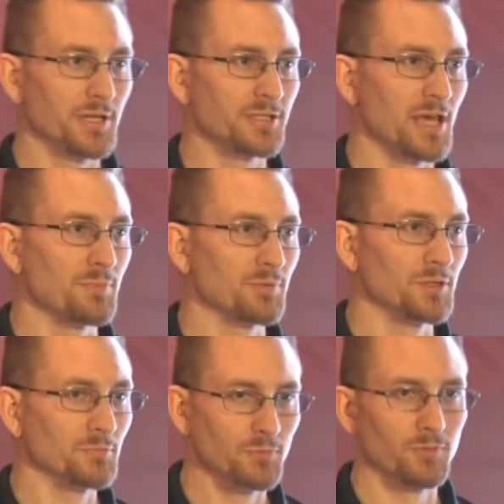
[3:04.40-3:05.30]
that's
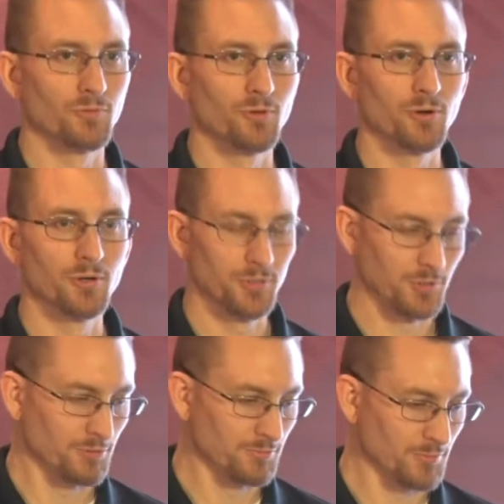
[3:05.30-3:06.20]
happening before
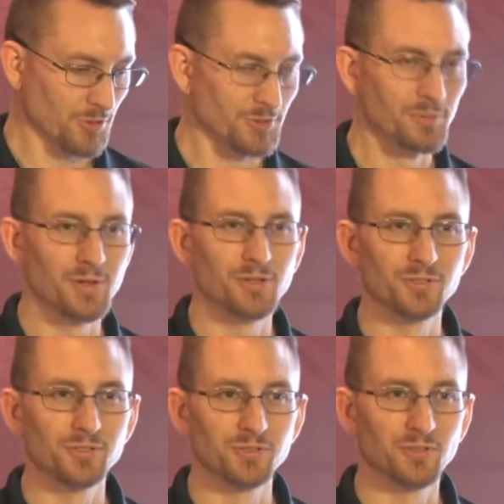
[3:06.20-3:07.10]
you go and
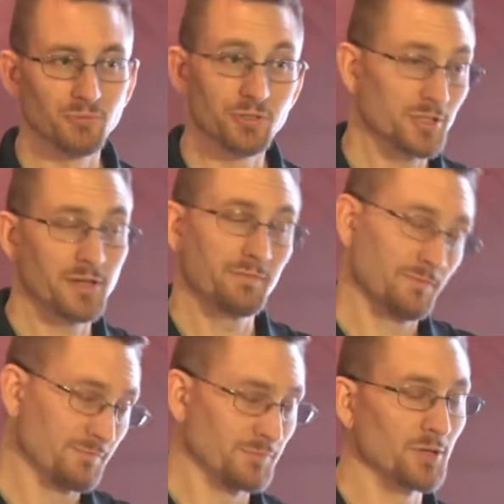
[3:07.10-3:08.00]
embarrass yourself, which I've
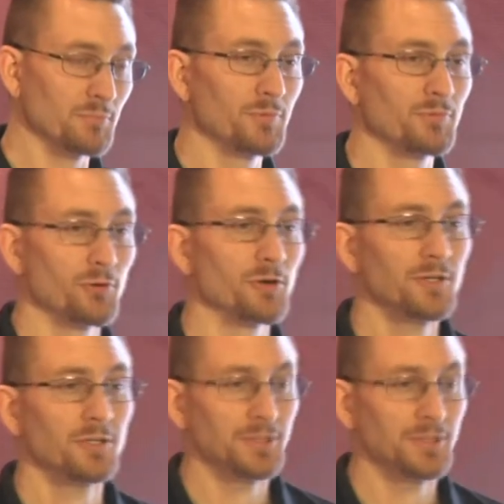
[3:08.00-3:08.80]
done before.